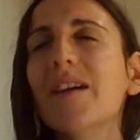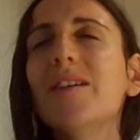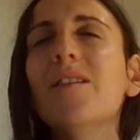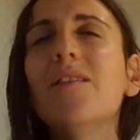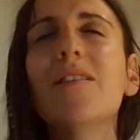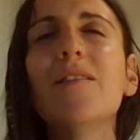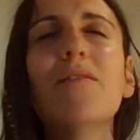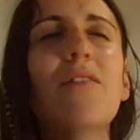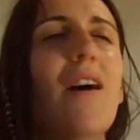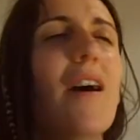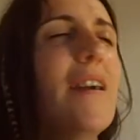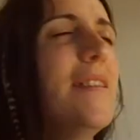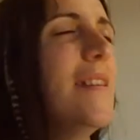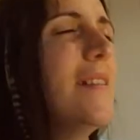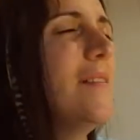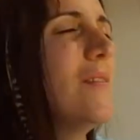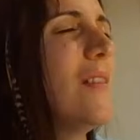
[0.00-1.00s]
You're
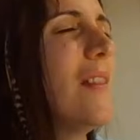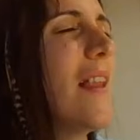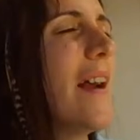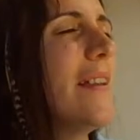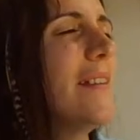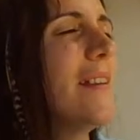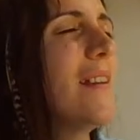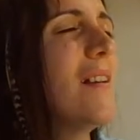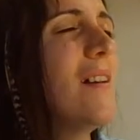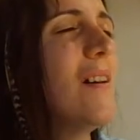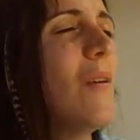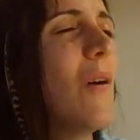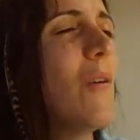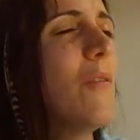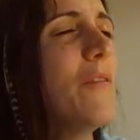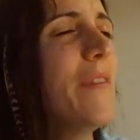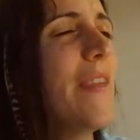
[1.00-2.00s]
invited to let
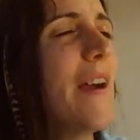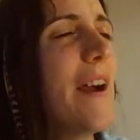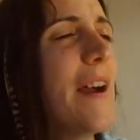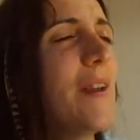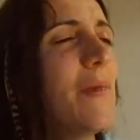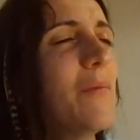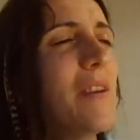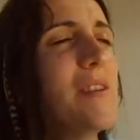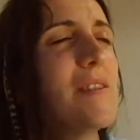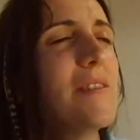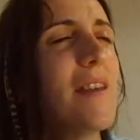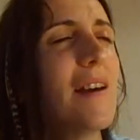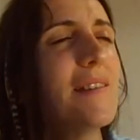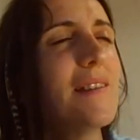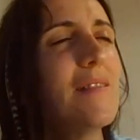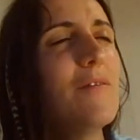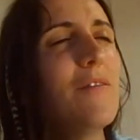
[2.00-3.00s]
go of that which
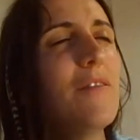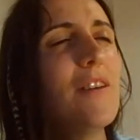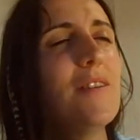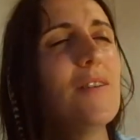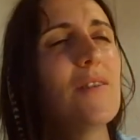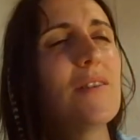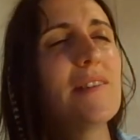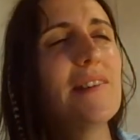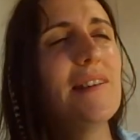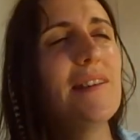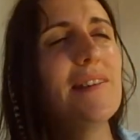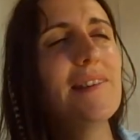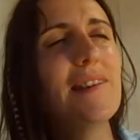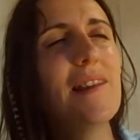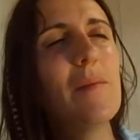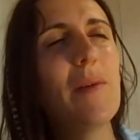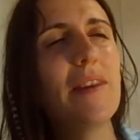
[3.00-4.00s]
doesn't fit your
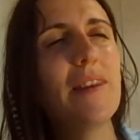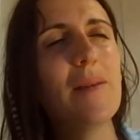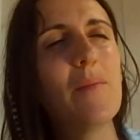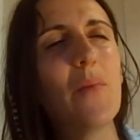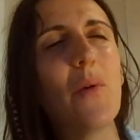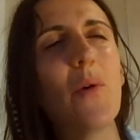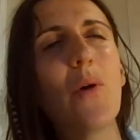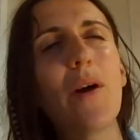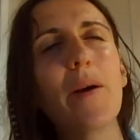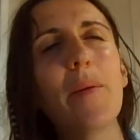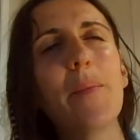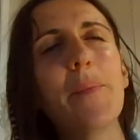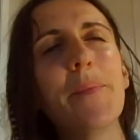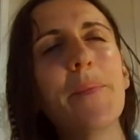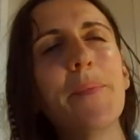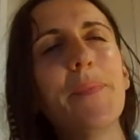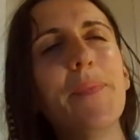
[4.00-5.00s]
system anymore.
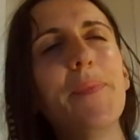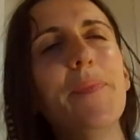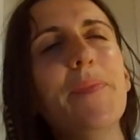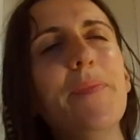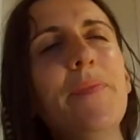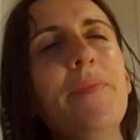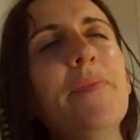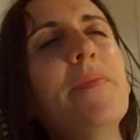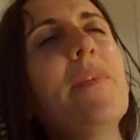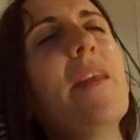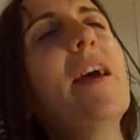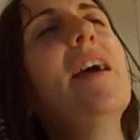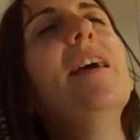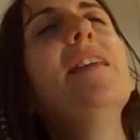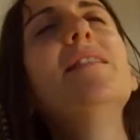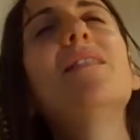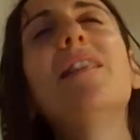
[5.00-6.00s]

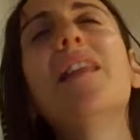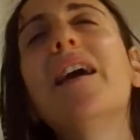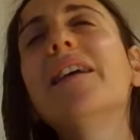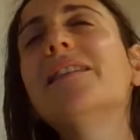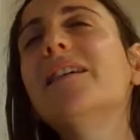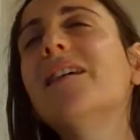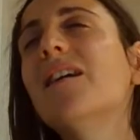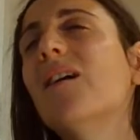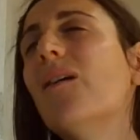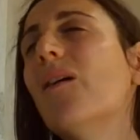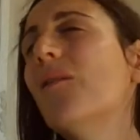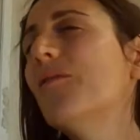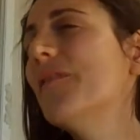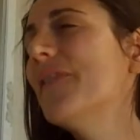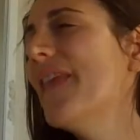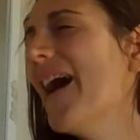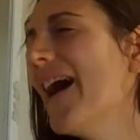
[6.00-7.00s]
To let go
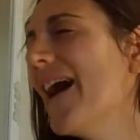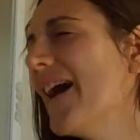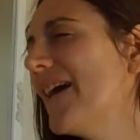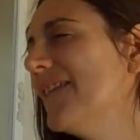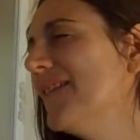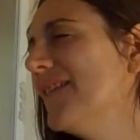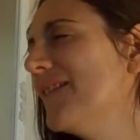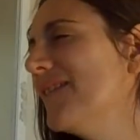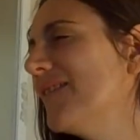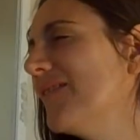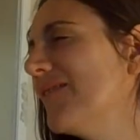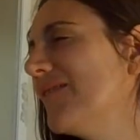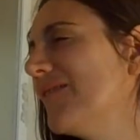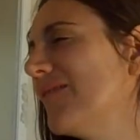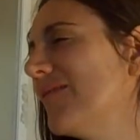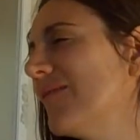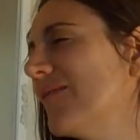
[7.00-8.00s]
of that
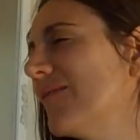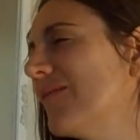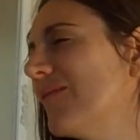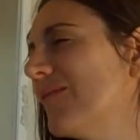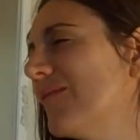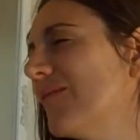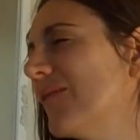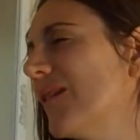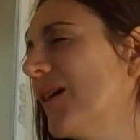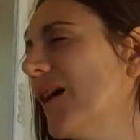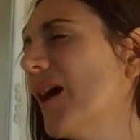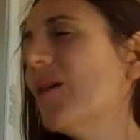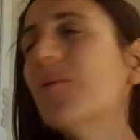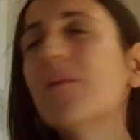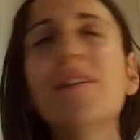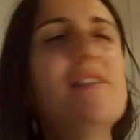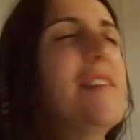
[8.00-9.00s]

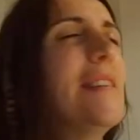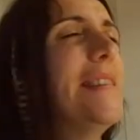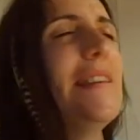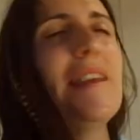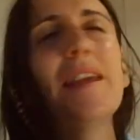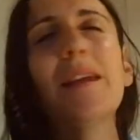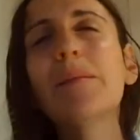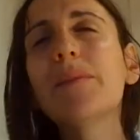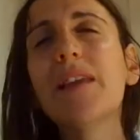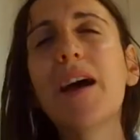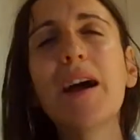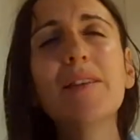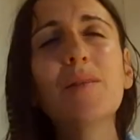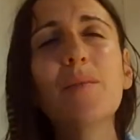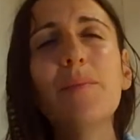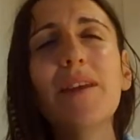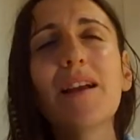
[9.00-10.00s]
which seem
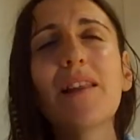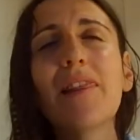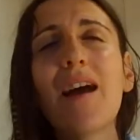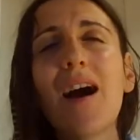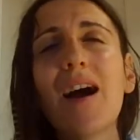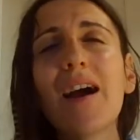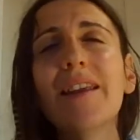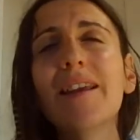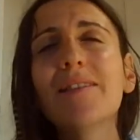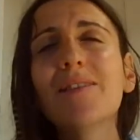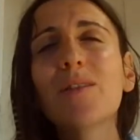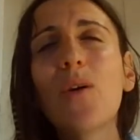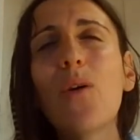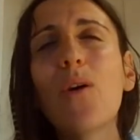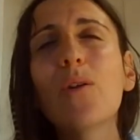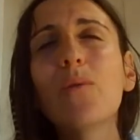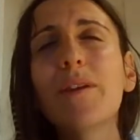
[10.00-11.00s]
not to be aligned at
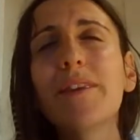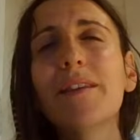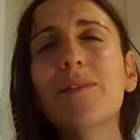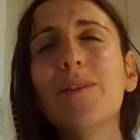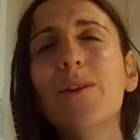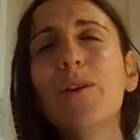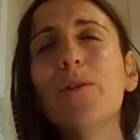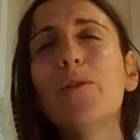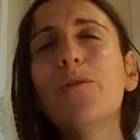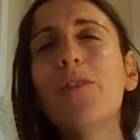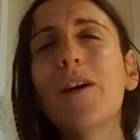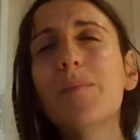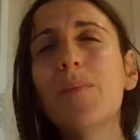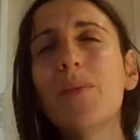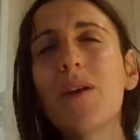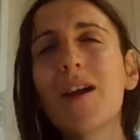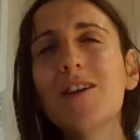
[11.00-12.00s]
all with the new
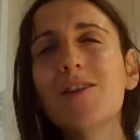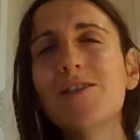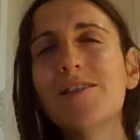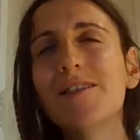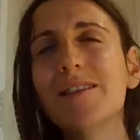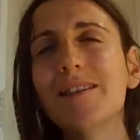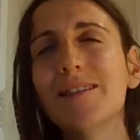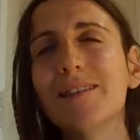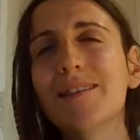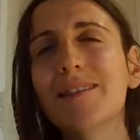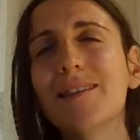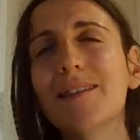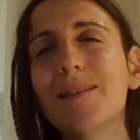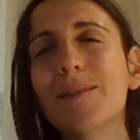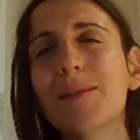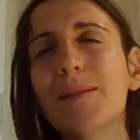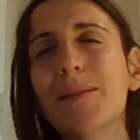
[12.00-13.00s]
vibrations.